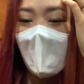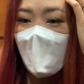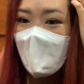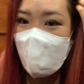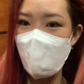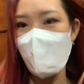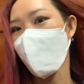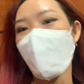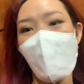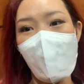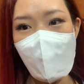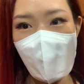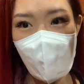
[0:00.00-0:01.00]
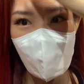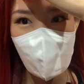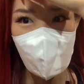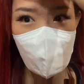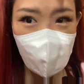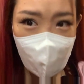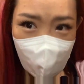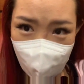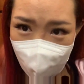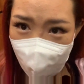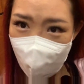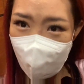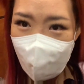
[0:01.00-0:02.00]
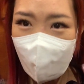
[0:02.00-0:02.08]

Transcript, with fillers: It's the first day in classes.